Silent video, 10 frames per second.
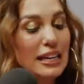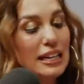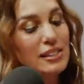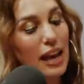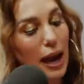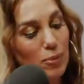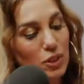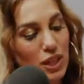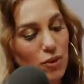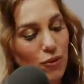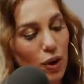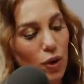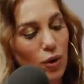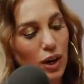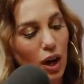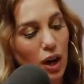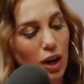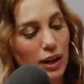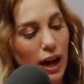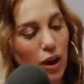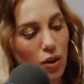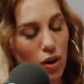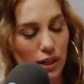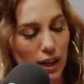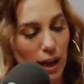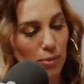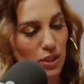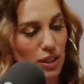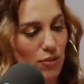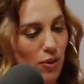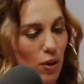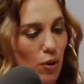It is aperitivo, non-alcoholic aperitivo.